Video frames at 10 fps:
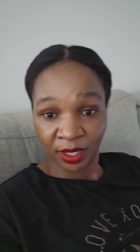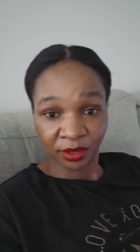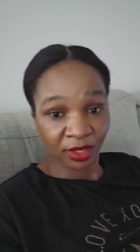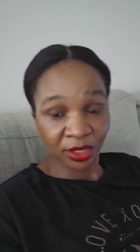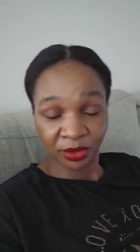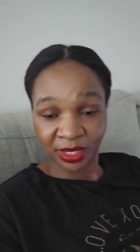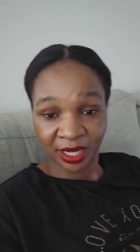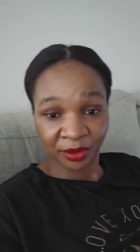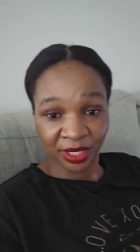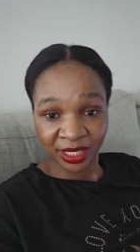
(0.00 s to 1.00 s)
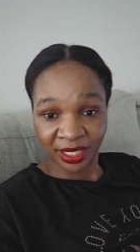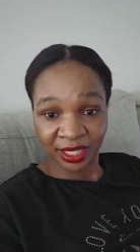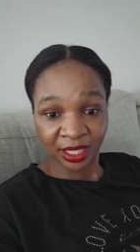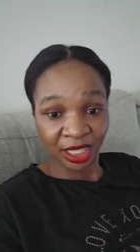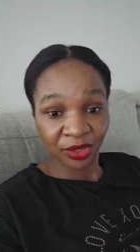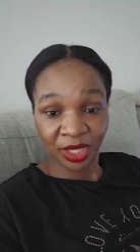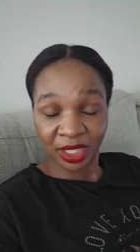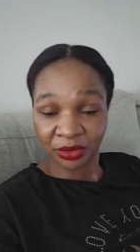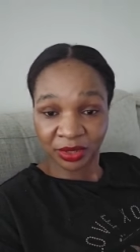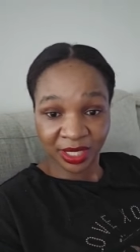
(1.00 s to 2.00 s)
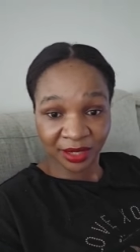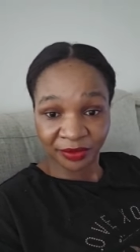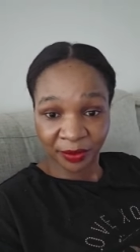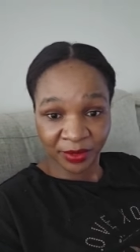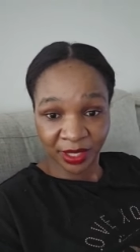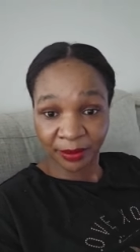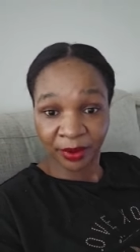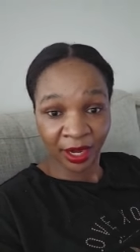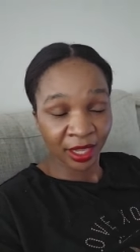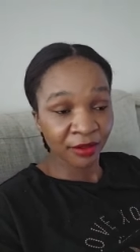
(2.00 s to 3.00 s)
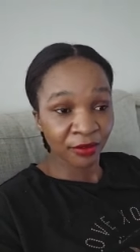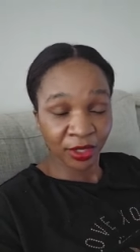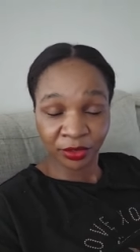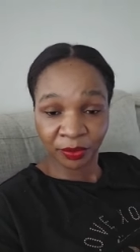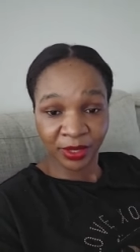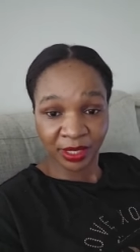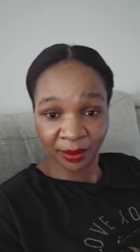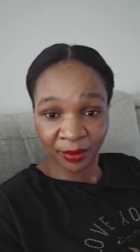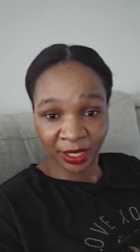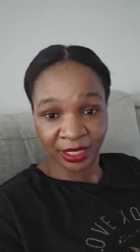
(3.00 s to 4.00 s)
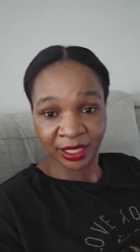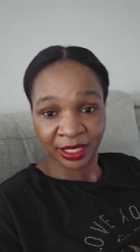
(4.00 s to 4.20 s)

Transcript: You need to start your journey. You need to start from somewhere if you want to be someone.